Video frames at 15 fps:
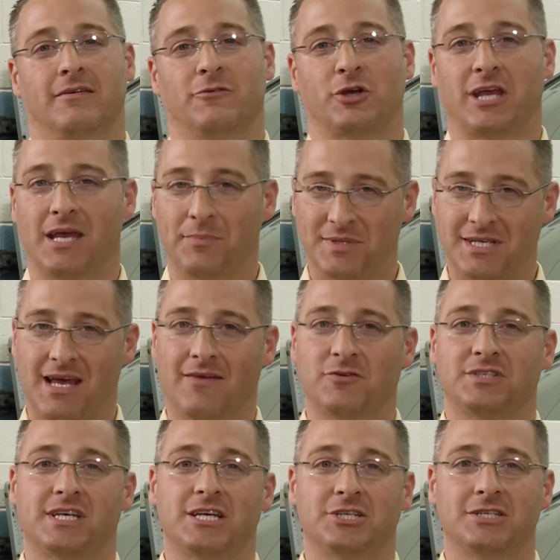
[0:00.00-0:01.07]
For Campus
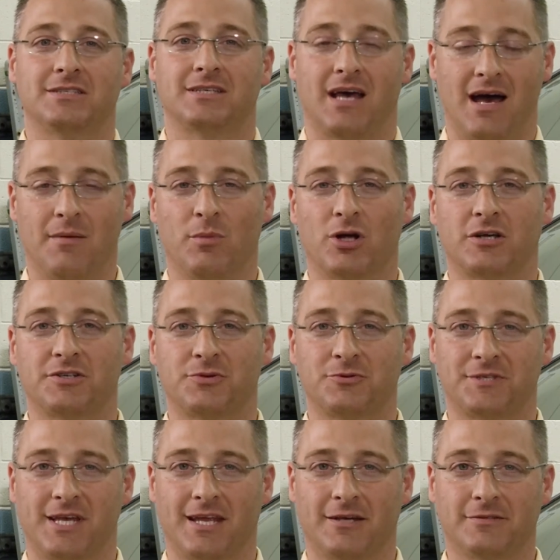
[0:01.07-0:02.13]
Conversations, I'm Marcus
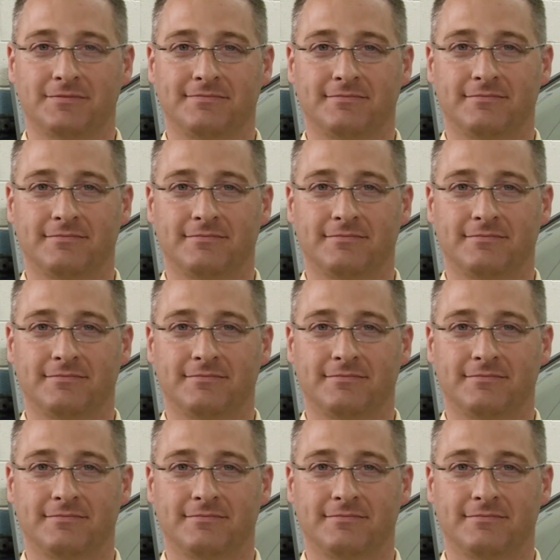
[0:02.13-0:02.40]
Rosano.